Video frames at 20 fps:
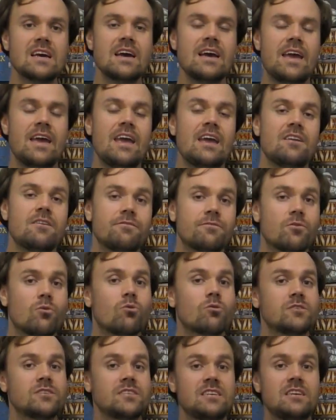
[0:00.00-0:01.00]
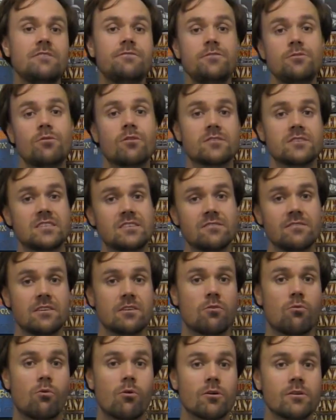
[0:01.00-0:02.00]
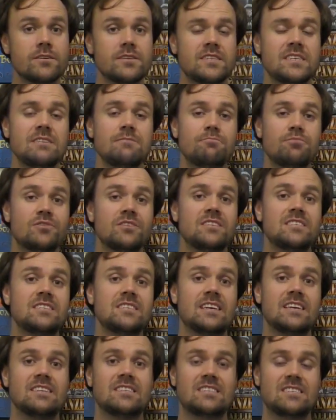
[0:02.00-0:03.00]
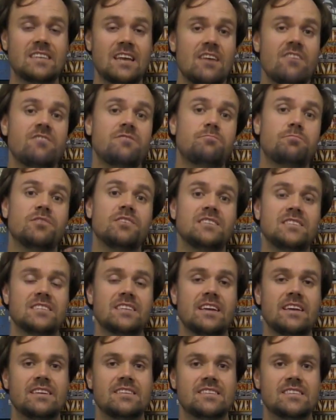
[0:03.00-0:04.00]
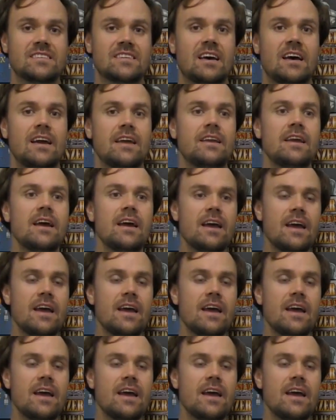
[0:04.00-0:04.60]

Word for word: And of course, if you are still in quarantine, please stay safe, please stay inside,